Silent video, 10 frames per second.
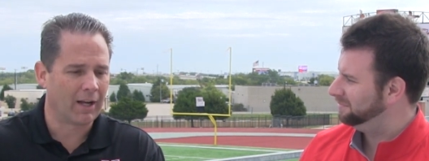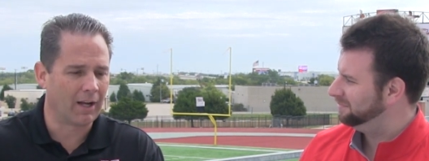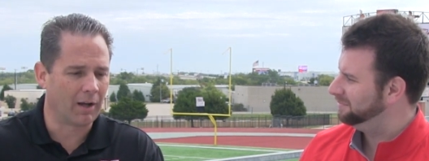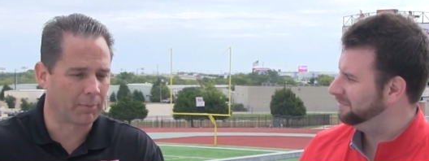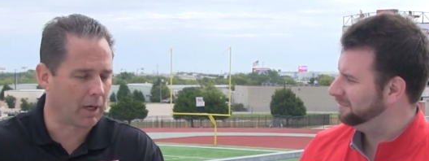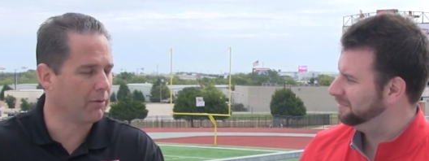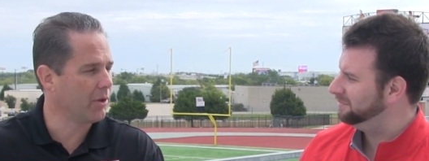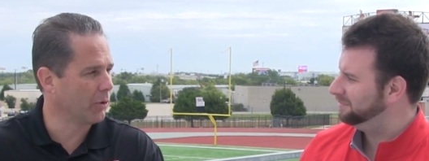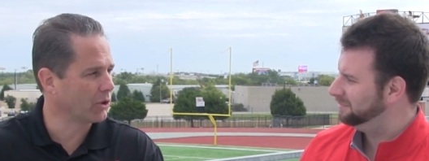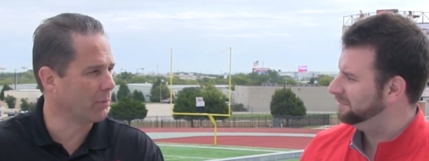Speaker 1: Uh,
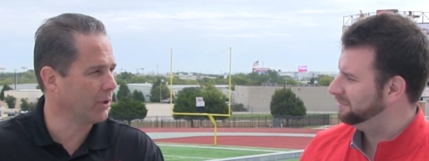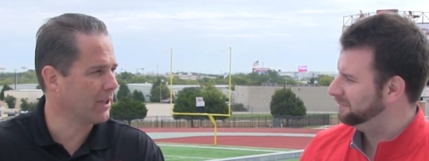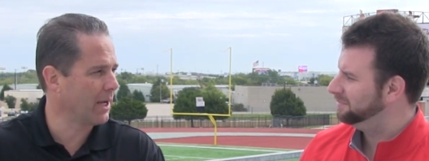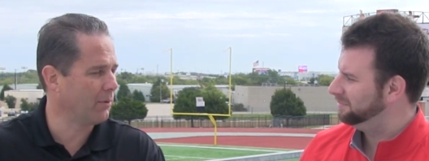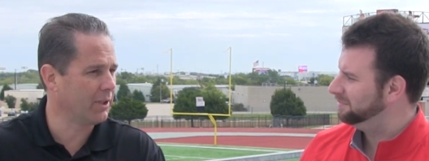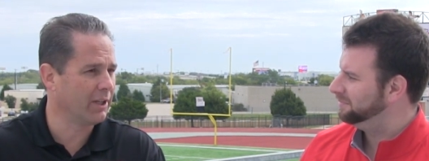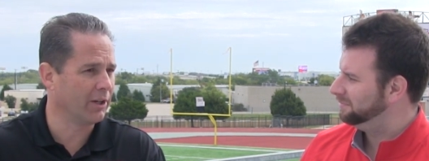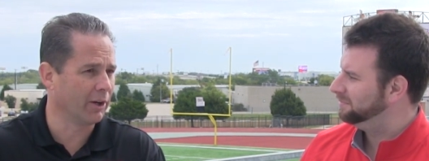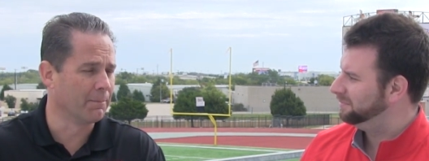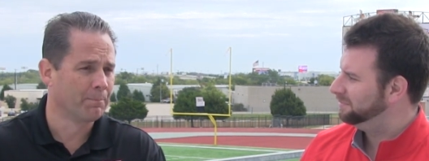probably the most complete game of the
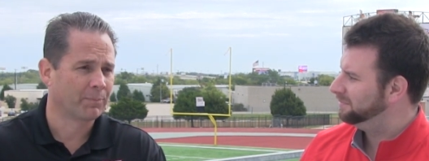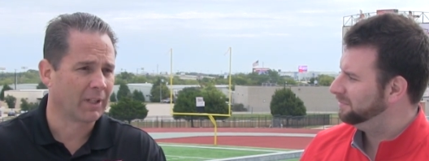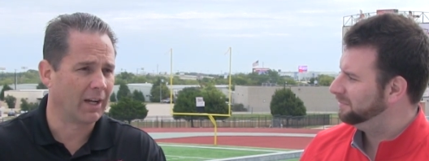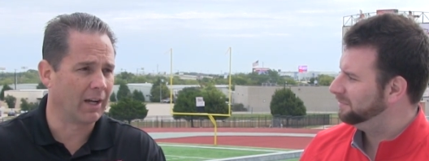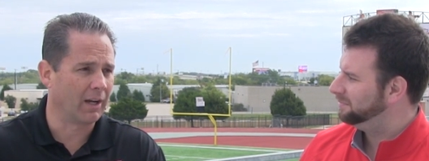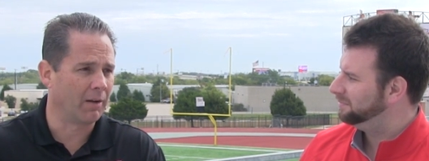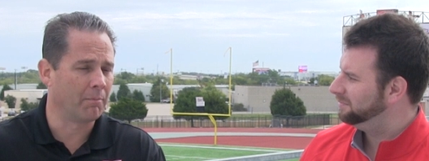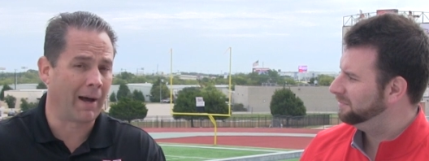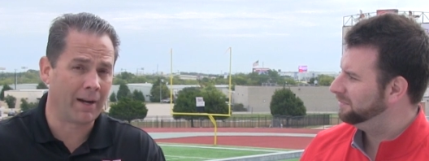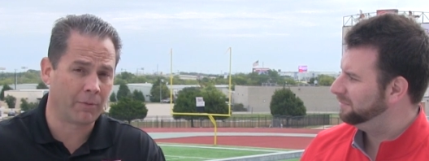year.
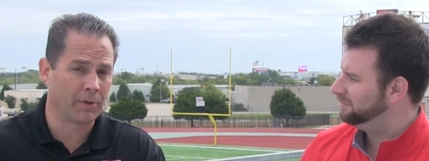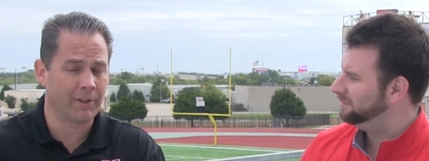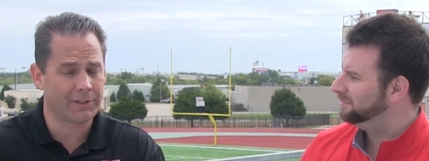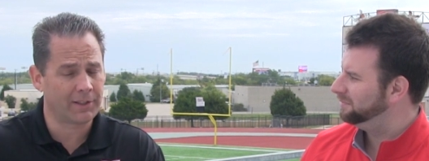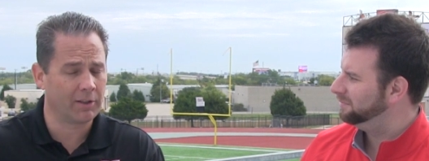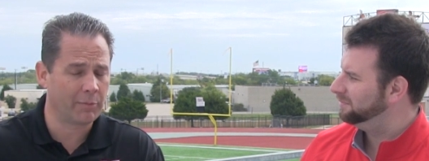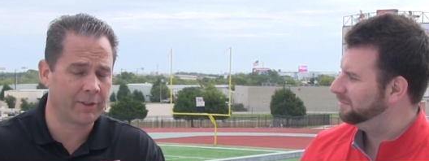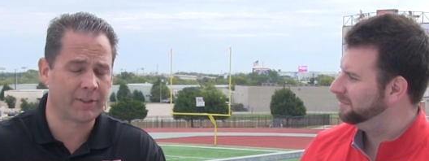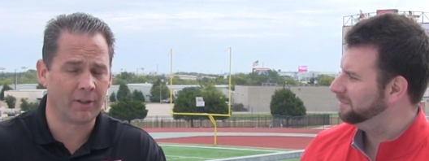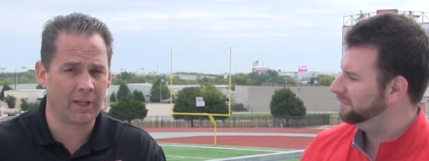Um, might have wanted to see a
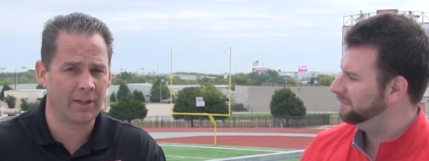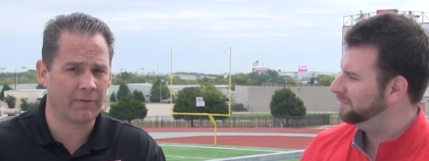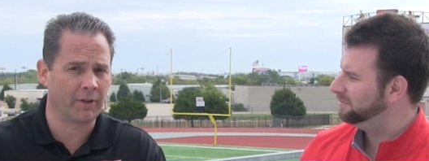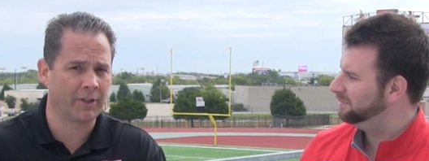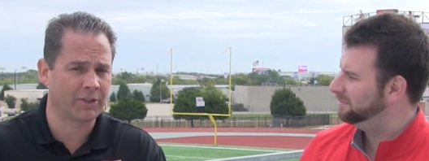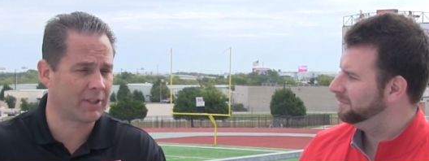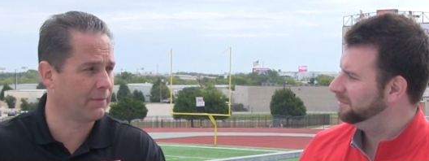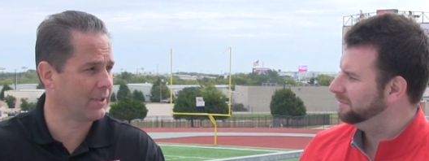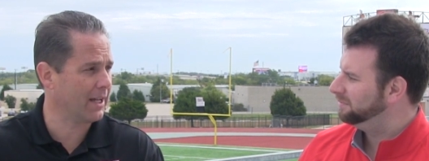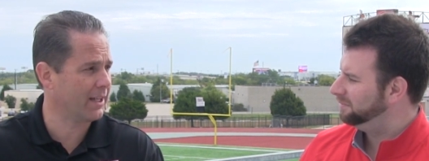little bit of a
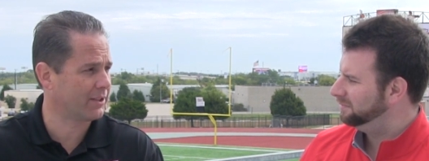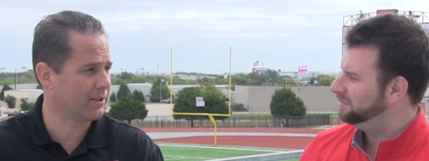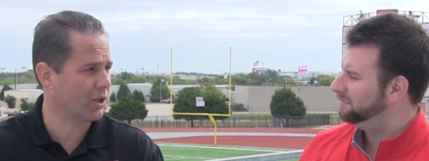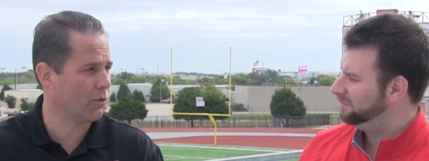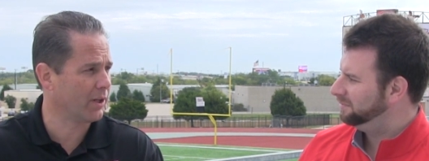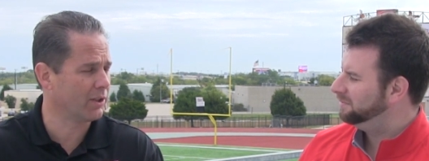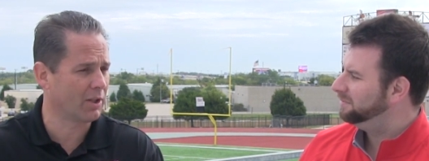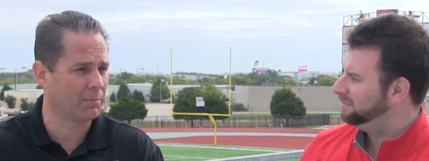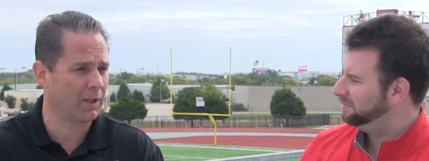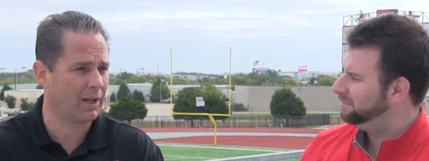stiff test going
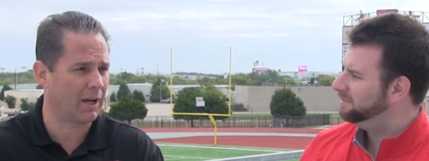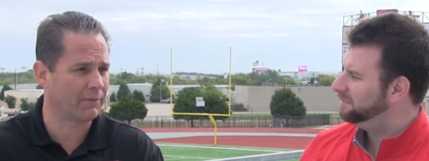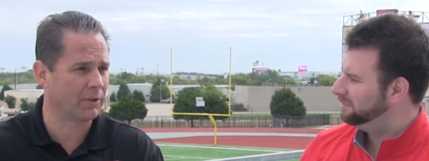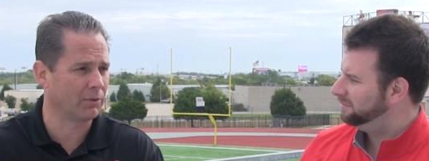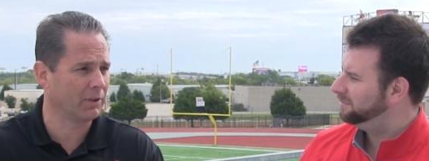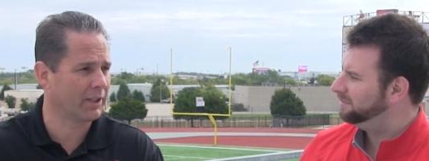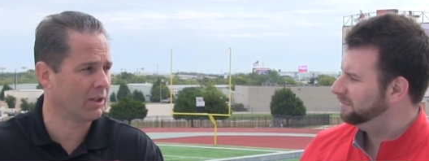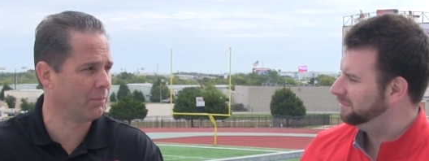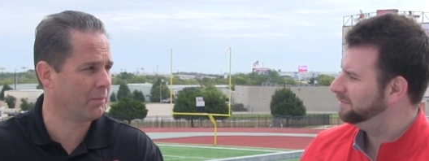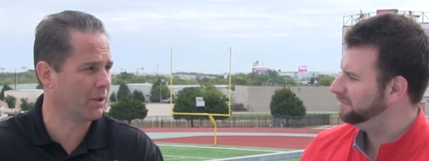into the playoff to really
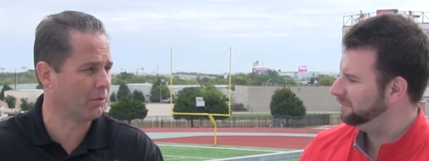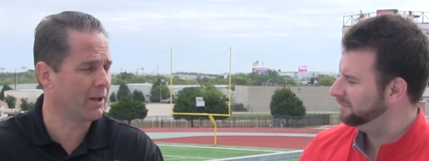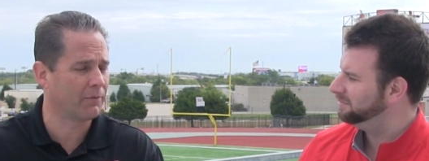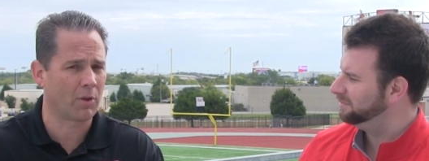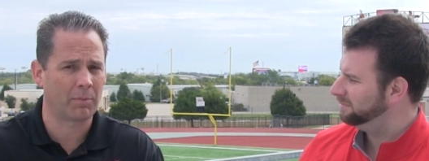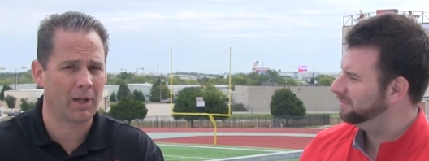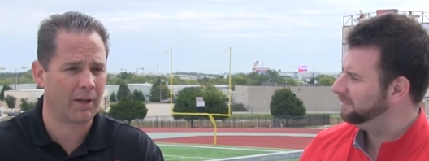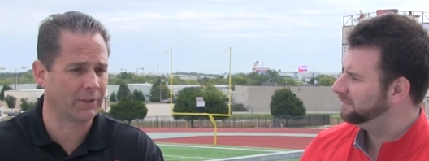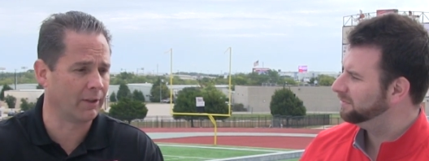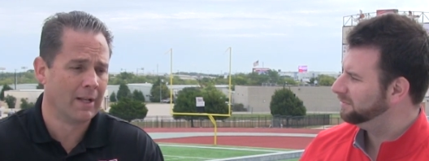get them uh, ready for the
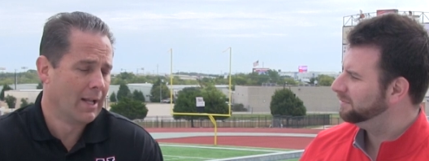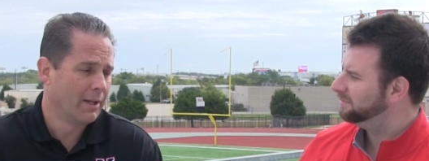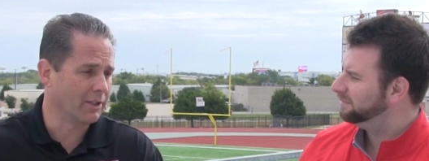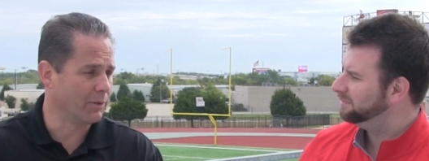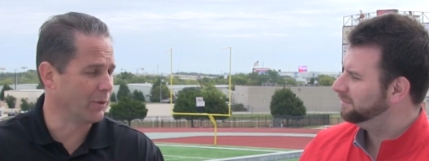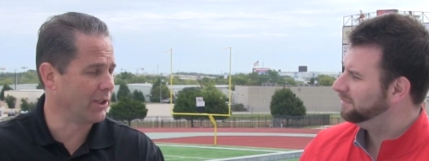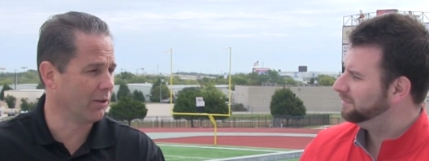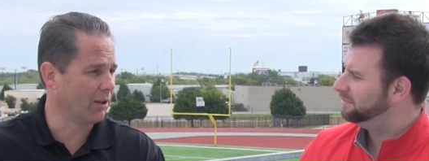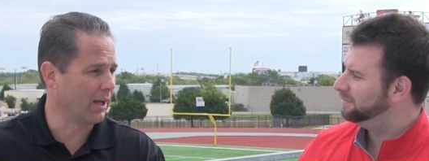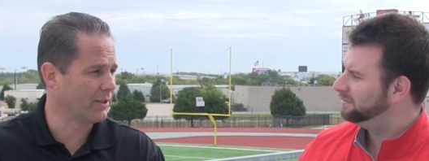playoffs here. Didn't
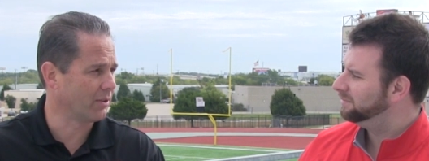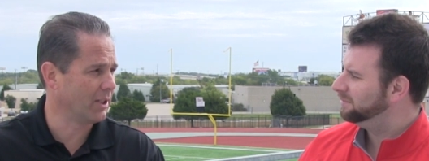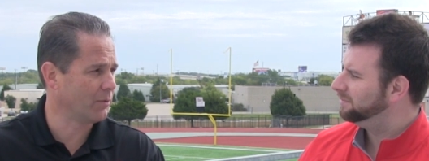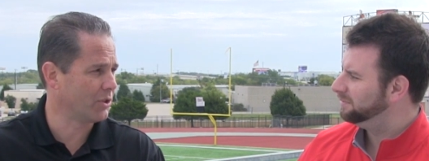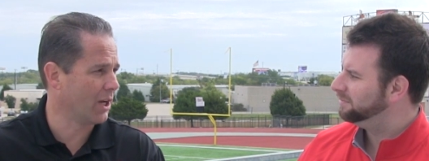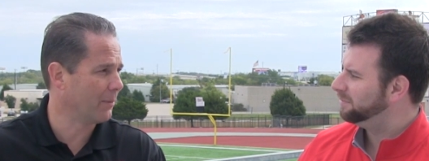materialize. Our team just